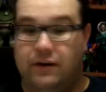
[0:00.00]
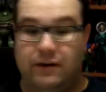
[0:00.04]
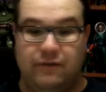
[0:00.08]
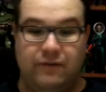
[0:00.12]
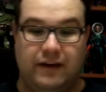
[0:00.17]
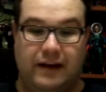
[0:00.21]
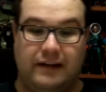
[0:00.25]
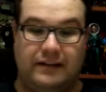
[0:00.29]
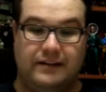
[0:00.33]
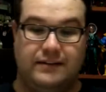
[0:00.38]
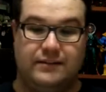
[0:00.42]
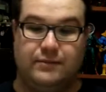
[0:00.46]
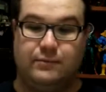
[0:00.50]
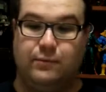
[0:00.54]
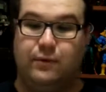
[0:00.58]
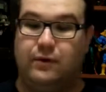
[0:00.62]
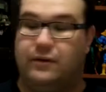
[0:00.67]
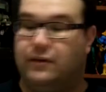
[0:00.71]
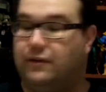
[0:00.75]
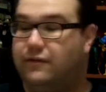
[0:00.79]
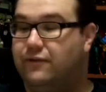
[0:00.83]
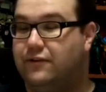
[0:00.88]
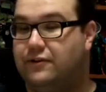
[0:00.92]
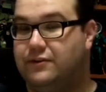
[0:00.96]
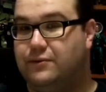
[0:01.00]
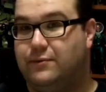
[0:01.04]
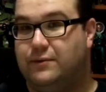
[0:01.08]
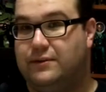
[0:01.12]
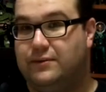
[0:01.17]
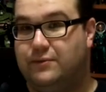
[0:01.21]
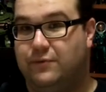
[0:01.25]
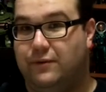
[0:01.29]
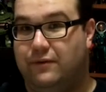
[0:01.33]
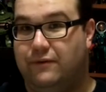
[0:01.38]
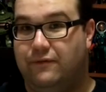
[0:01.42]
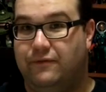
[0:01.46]
In fact, this is one of the first
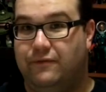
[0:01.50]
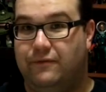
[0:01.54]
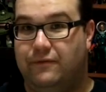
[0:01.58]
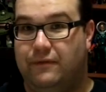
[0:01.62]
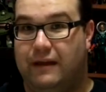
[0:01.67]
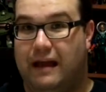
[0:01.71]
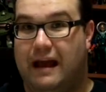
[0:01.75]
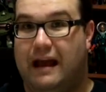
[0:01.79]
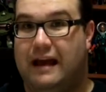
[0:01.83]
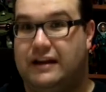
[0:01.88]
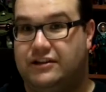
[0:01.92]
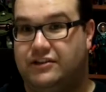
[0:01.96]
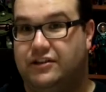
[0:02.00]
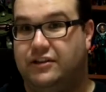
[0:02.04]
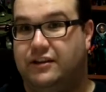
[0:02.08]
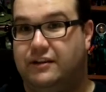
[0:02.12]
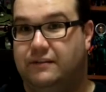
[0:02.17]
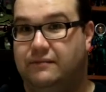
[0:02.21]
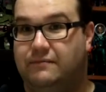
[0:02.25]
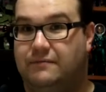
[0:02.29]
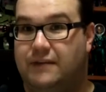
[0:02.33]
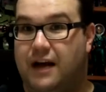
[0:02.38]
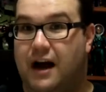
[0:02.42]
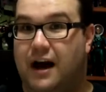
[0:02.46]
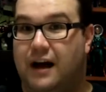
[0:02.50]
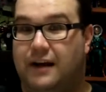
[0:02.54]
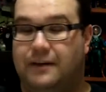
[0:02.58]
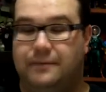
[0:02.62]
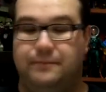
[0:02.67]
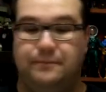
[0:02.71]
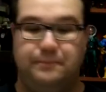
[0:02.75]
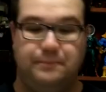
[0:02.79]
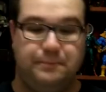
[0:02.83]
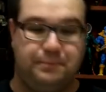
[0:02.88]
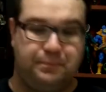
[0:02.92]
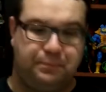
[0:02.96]
ones we've actually
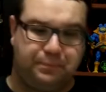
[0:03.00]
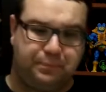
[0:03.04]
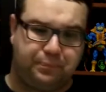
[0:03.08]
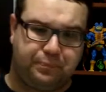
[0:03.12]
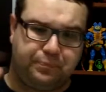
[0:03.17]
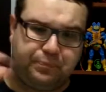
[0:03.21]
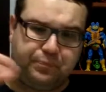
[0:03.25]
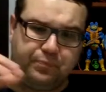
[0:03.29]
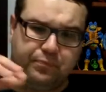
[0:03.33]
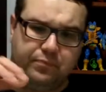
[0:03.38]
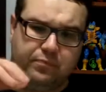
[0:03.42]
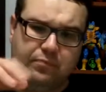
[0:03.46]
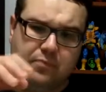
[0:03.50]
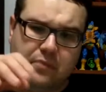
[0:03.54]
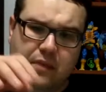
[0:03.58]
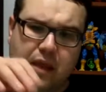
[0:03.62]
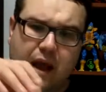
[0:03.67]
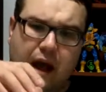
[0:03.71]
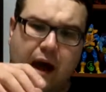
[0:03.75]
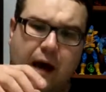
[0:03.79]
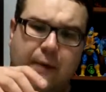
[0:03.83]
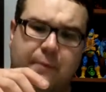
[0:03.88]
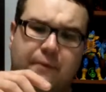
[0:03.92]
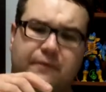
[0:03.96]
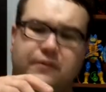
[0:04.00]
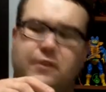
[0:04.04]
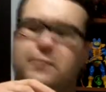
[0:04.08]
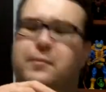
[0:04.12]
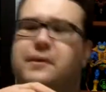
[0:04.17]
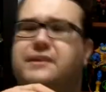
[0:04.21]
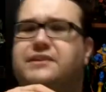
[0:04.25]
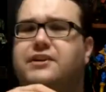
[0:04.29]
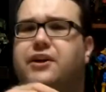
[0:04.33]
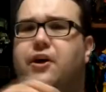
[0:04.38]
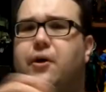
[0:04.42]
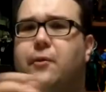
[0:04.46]
gotten. A few
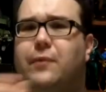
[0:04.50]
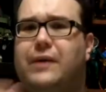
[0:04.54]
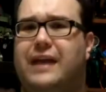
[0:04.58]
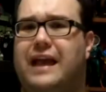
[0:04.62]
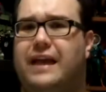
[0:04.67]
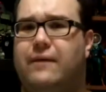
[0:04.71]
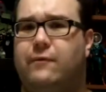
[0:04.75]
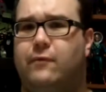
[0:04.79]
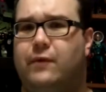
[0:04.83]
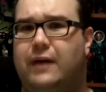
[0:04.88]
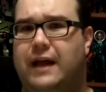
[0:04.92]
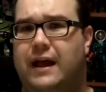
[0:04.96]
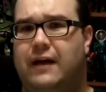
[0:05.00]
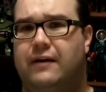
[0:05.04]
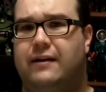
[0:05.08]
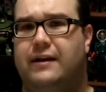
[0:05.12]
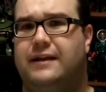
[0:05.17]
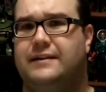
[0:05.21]
months ago, we gave one out